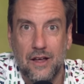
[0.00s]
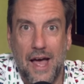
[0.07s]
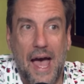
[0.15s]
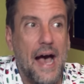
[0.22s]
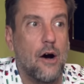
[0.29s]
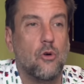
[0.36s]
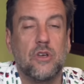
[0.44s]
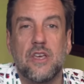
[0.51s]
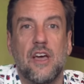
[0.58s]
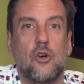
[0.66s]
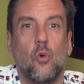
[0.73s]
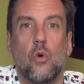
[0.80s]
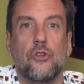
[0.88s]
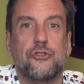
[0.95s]
OutKick
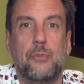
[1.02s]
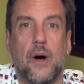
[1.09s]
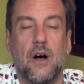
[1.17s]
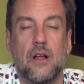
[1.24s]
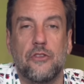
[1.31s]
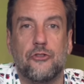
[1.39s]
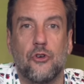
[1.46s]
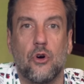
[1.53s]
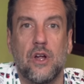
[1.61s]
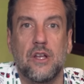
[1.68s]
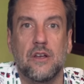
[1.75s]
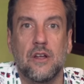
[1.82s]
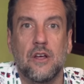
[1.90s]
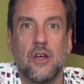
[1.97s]
will sponsor
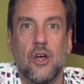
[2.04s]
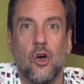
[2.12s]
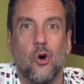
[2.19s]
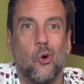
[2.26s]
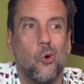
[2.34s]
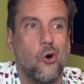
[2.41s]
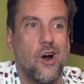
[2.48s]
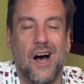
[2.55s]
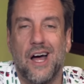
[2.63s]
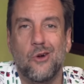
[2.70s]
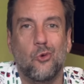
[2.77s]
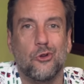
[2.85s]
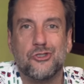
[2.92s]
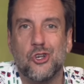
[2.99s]
it, or I
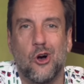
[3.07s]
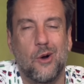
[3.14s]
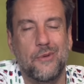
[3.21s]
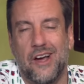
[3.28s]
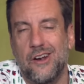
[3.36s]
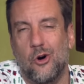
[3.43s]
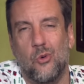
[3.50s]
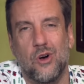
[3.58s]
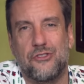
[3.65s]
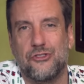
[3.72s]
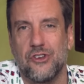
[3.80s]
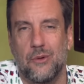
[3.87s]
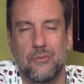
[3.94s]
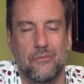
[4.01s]
will show up. Now, I don't want
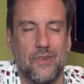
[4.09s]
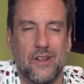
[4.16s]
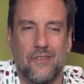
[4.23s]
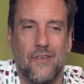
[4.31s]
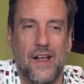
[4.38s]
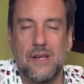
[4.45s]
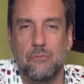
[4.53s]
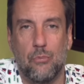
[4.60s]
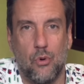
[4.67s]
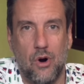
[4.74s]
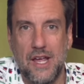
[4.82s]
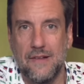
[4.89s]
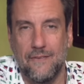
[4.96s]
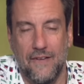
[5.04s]
some lame
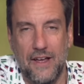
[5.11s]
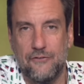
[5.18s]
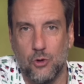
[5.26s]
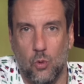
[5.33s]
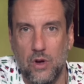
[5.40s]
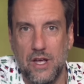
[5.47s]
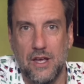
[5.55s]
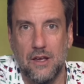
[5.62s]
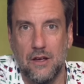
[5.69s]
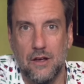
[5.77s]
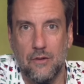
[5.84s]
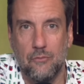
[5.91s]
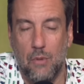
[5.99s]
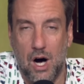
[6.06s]
brain left-wing
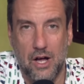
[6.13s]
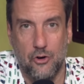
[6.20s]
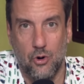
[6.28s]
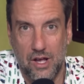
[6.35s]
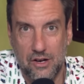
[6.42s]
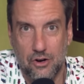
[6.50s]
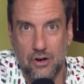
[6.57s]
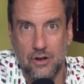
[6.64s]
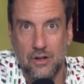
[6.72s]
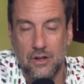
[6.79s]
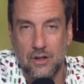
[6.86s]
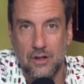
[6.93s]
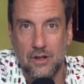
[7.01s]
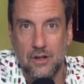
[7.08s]
moderator.
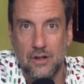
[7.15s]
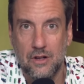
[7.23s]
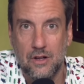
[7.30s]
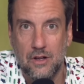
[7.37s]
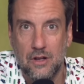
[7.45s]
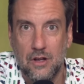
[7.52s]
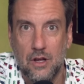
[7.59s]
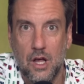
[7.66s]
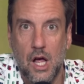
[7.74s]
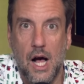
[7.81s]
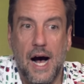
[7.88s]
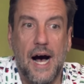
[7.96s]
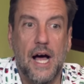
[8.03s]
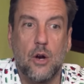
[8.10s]

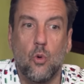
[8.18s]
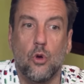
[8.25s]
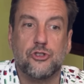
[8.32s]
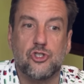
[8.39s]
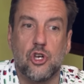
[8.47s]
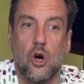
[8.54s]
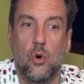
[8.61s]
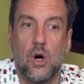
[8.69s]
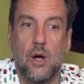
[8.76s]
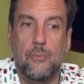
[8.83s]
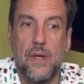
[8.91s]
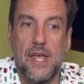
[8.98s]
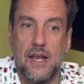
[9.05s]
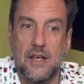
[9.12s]
I will show up
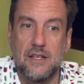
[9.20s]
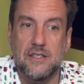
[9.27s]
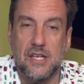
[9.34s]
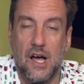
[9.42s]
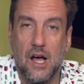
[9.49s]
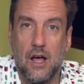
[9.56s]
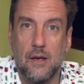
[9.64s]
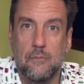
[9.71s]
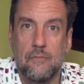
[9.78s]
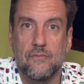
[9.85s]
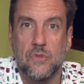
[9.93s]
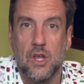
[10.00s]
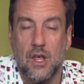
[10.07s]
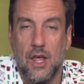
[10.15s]
anytime,
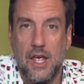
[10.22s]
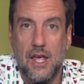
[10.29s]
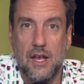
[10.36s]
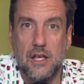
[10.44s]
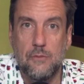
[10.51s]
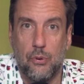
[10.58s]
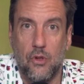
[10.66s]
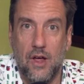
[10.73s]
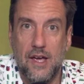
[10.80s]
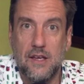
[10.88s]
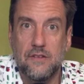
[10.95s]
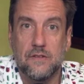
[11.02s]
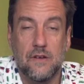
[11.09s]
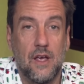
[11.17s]
any
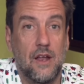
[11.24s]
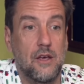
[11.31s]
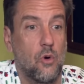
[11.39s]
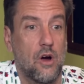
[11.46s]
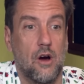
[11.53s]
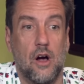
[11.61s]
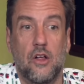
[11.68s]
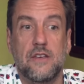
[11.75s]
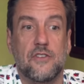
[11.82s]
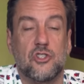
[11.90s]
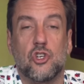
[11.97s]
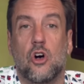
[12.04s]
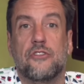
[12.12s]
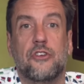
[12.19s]
place, anywhere. I'll even
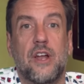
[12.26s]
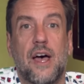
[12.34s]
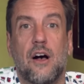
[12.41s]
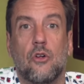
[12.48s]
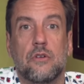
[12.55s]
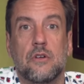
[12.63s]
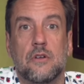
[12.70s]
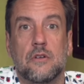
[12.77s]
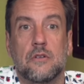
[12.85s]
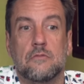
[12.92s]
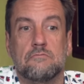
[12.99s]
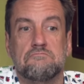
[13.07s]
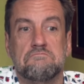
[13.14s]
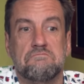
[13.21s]
toss it out.
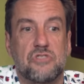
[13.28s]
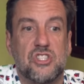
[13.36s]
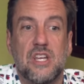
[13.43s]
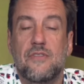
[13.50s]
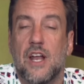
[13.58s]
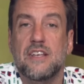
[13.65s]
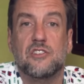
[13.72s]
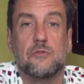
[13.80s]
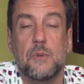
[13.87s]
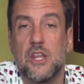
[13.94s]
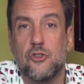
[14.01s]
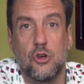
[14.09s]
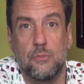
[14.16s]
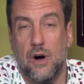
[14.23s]
Stephen A.
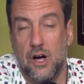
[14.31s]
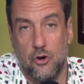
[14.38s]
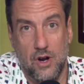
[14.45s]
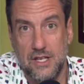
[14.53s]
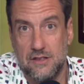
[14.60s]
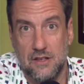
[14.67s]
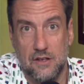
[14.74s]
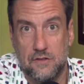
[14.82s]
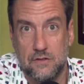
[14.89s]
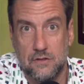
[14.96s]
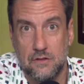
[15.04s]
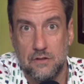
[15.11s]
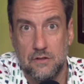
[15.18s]
Smith could moderate this.